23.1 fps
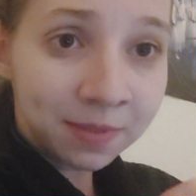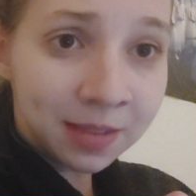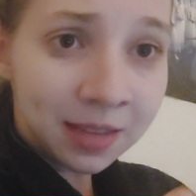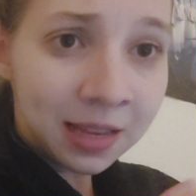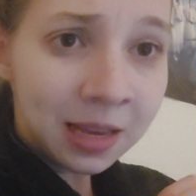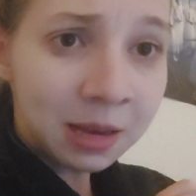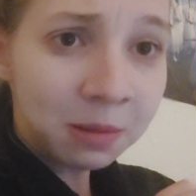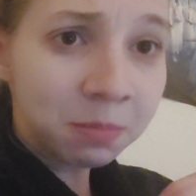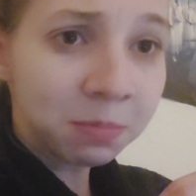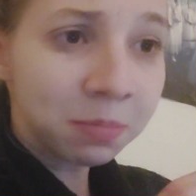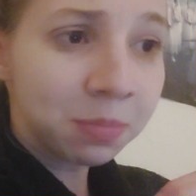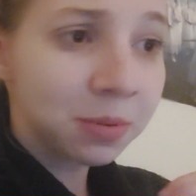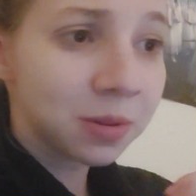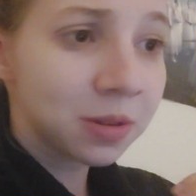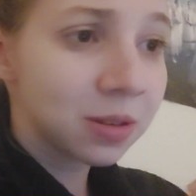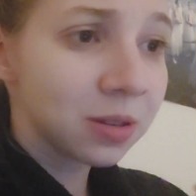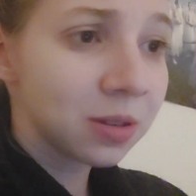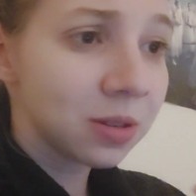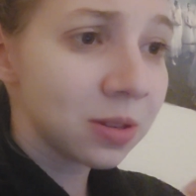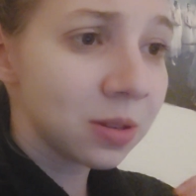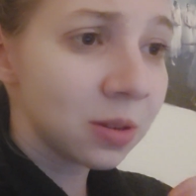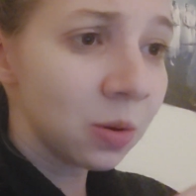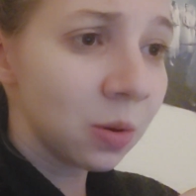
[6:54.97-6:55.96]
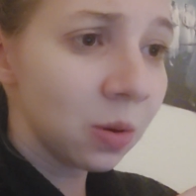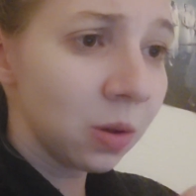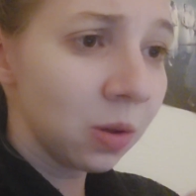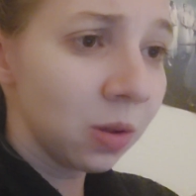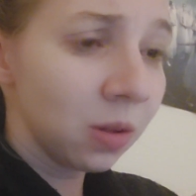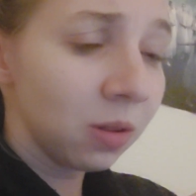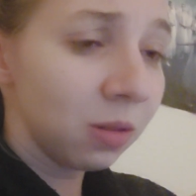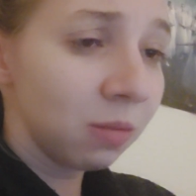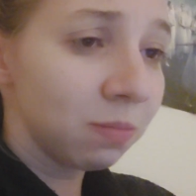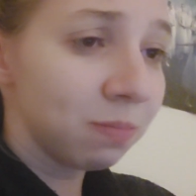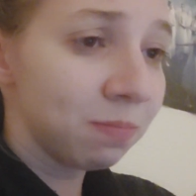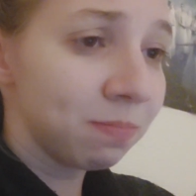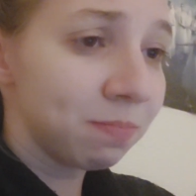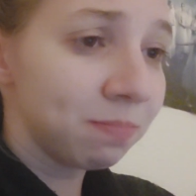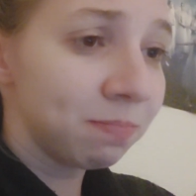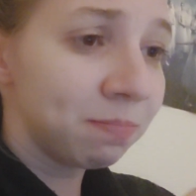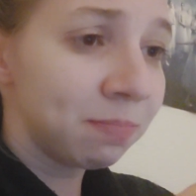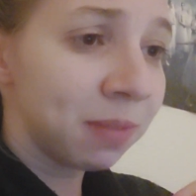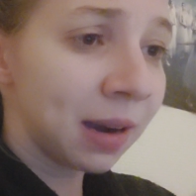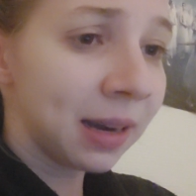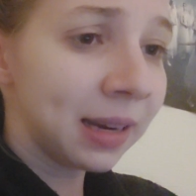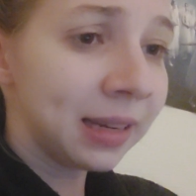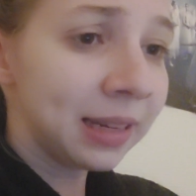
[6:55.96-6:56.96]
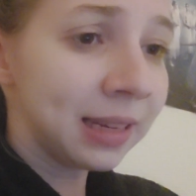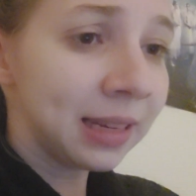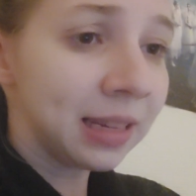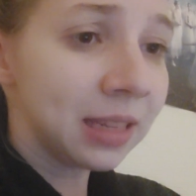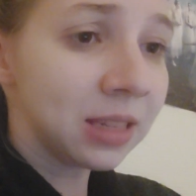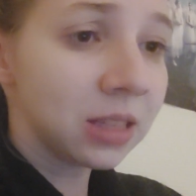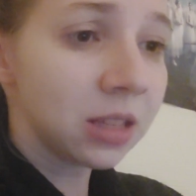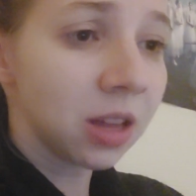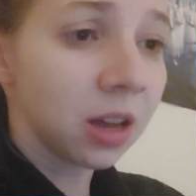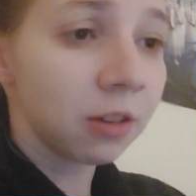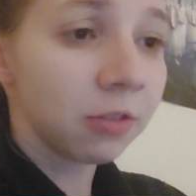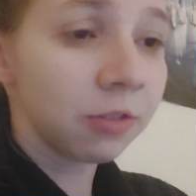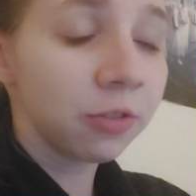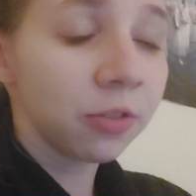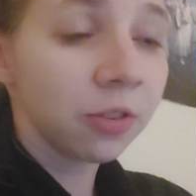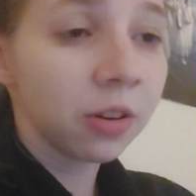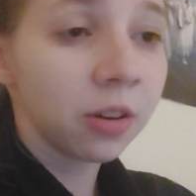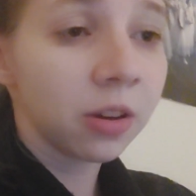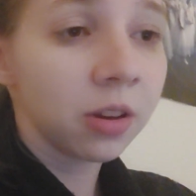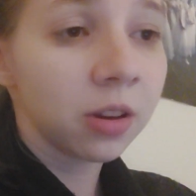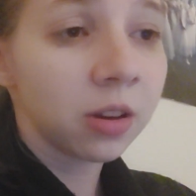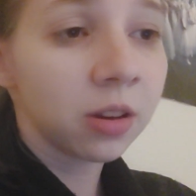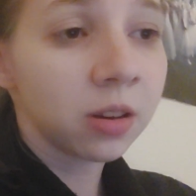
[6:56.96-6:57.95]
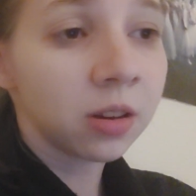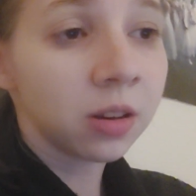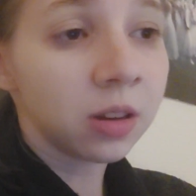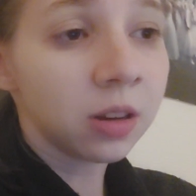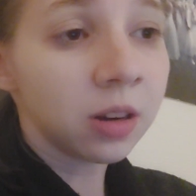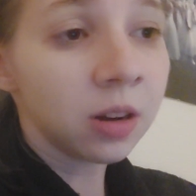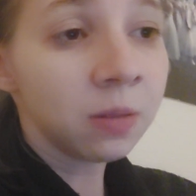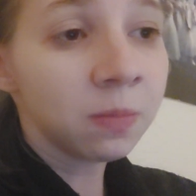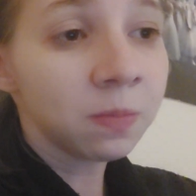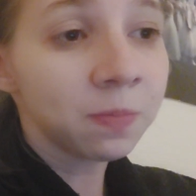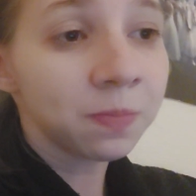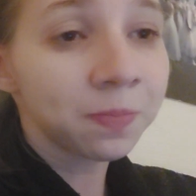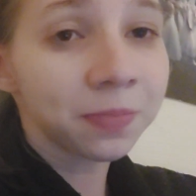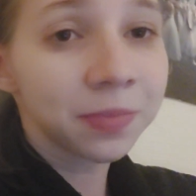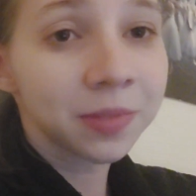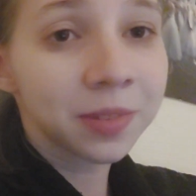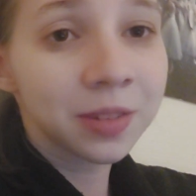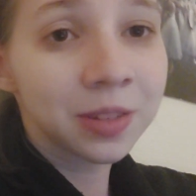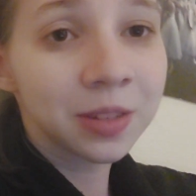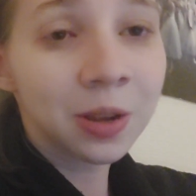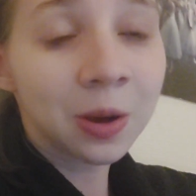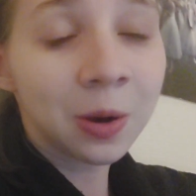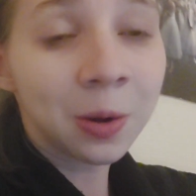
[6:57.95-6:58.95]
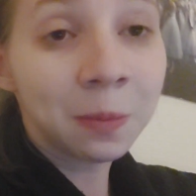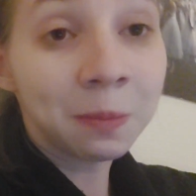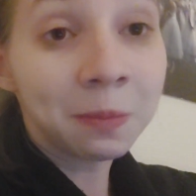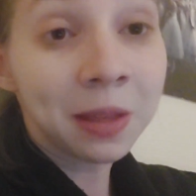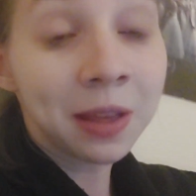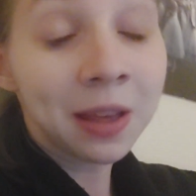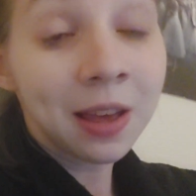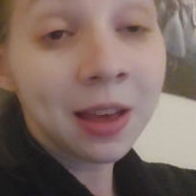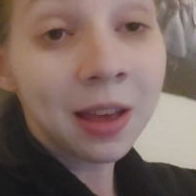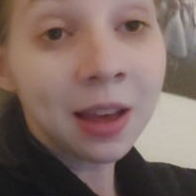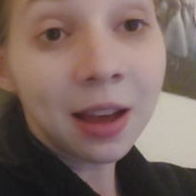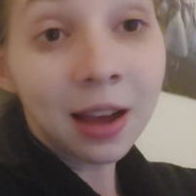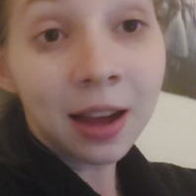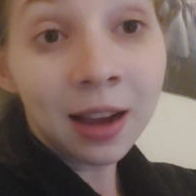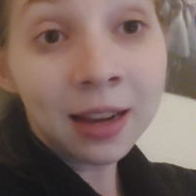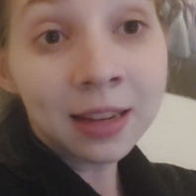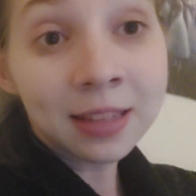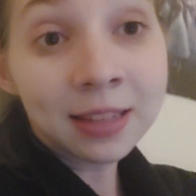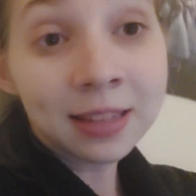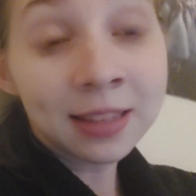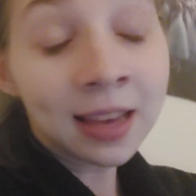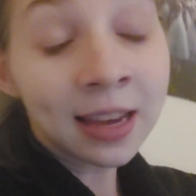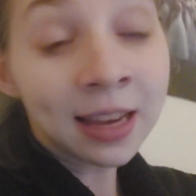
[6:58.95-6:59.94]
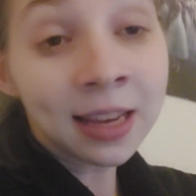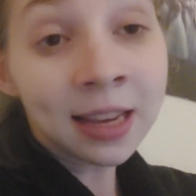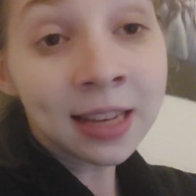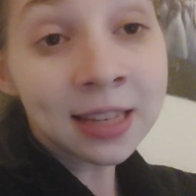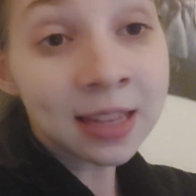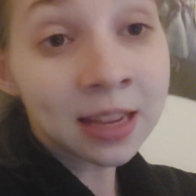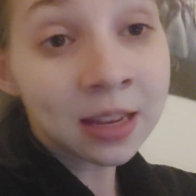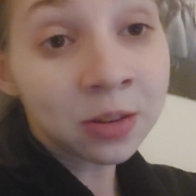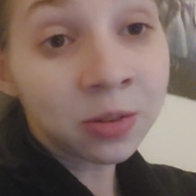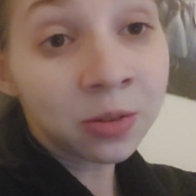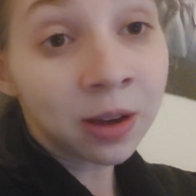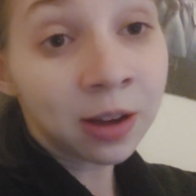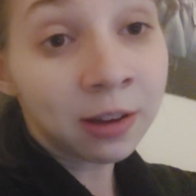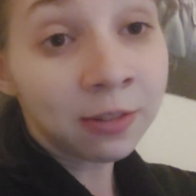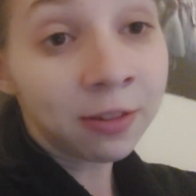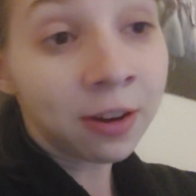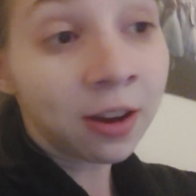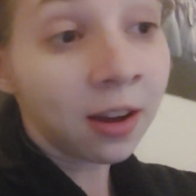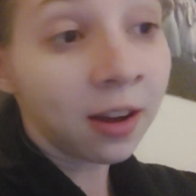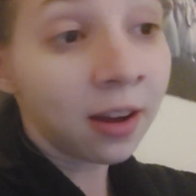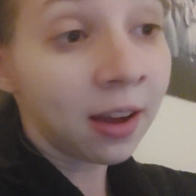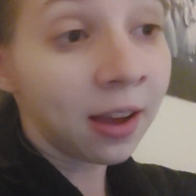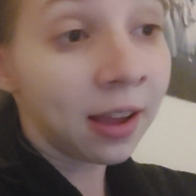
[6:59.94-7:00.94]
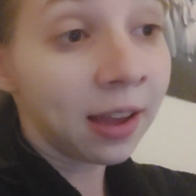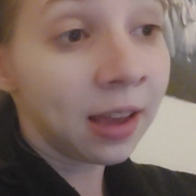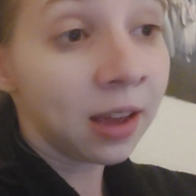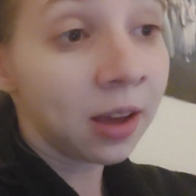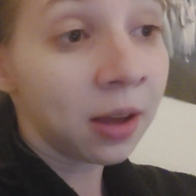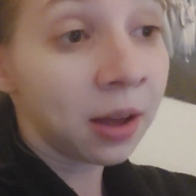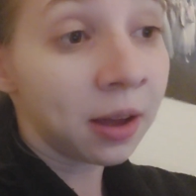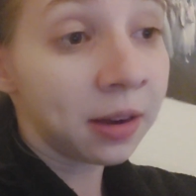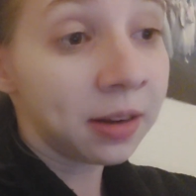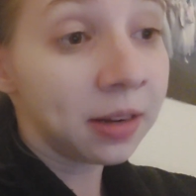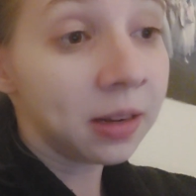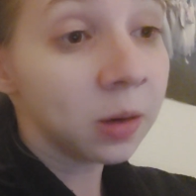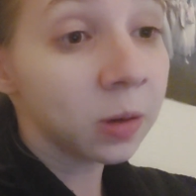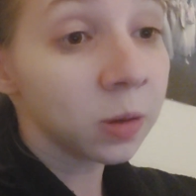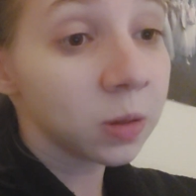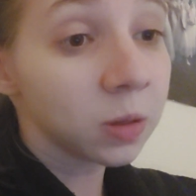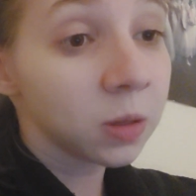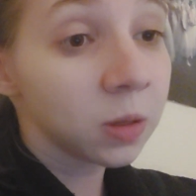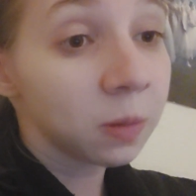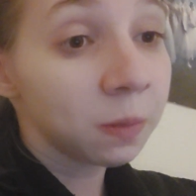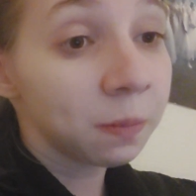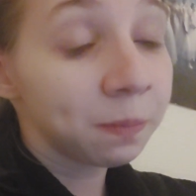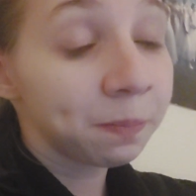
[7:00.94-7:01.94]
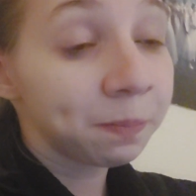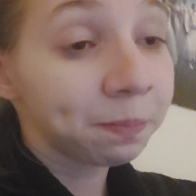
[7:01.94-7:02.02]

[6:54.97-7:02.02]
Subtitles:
deep soul-binding stuff, you know? So I guess I do have high ideals.